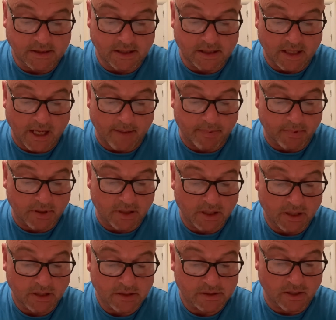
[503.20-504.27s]
happen.
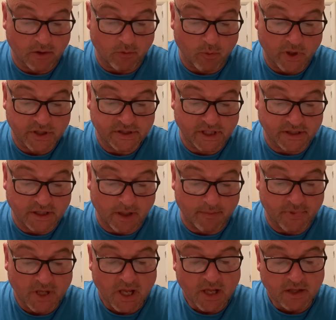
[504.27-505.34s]
So we're set up.
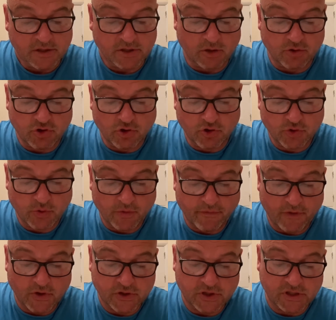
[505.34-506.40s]
So Joshua
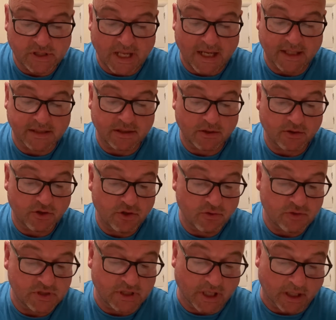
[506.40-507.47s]
versus Alexander
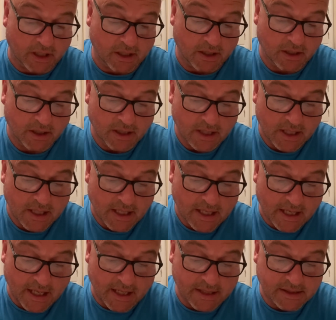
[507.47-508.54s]
Usyk.
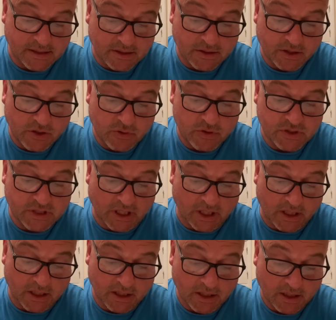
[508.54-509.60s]
Alexander Usyk
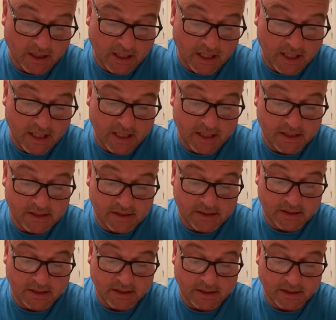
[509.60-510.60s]
is